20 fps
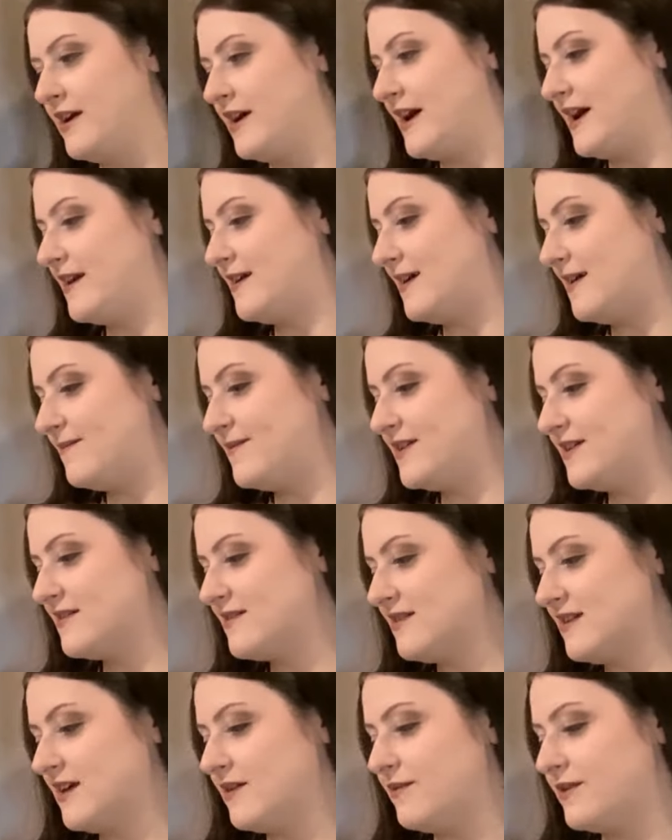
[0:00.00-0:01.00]
And
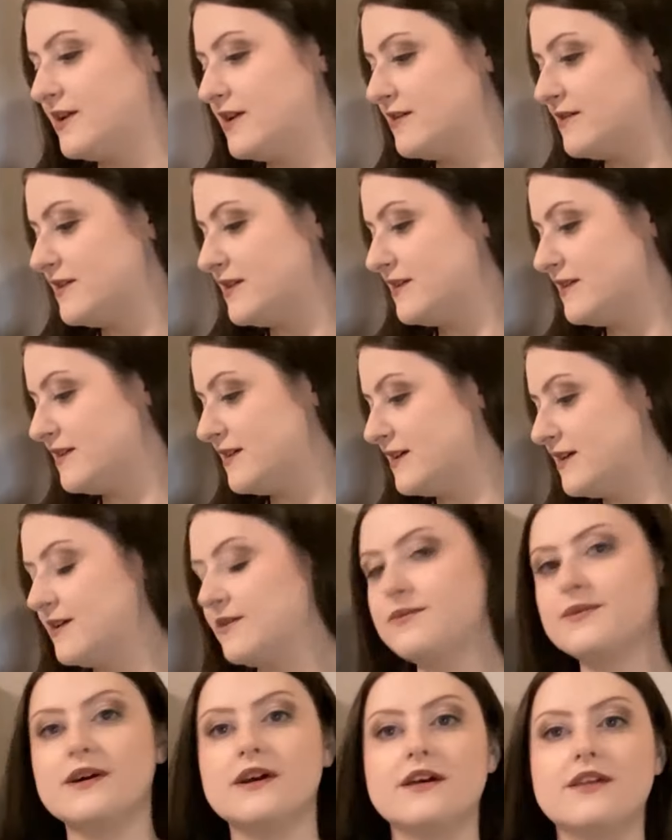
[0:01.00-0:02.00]
obviously, when you're dealing
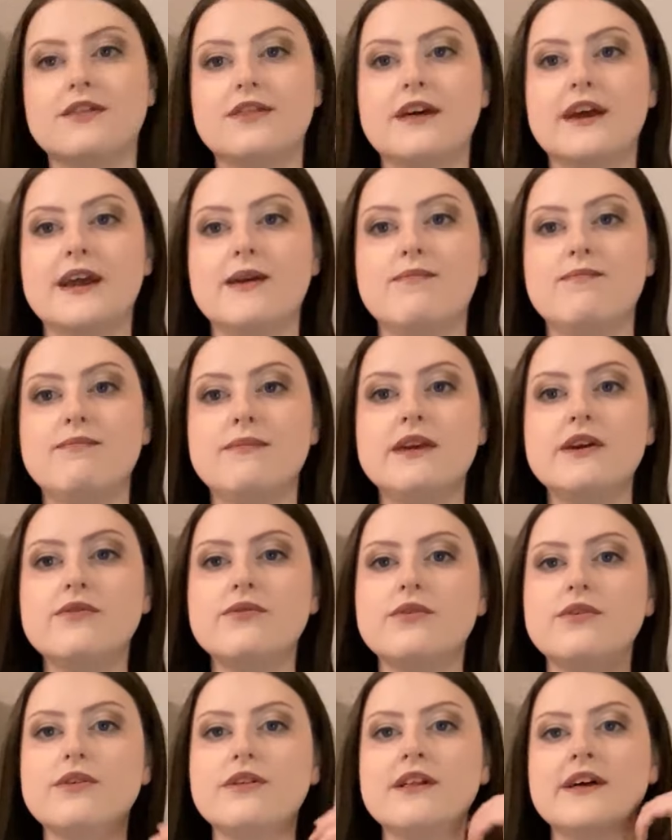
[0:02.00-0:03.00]
with a
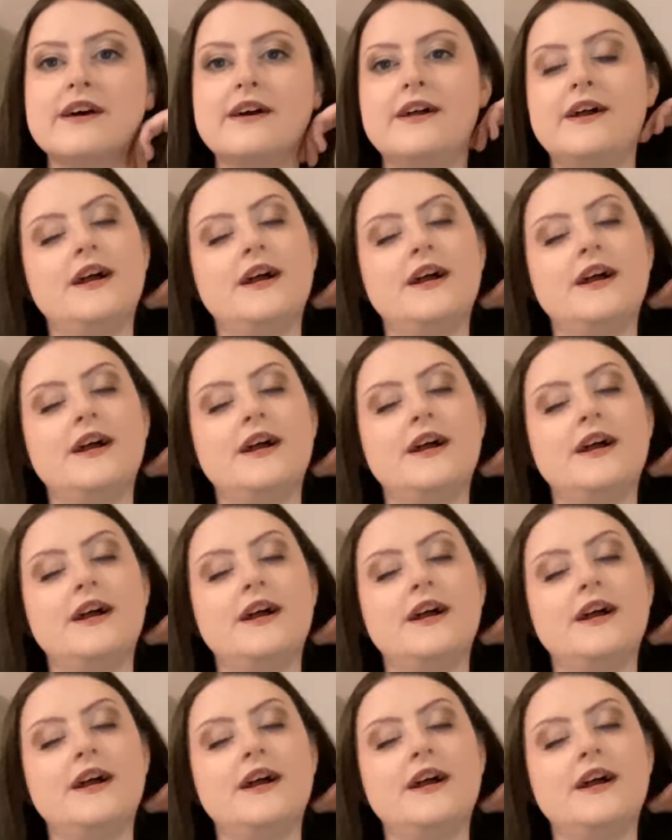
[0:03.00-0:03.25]
mule,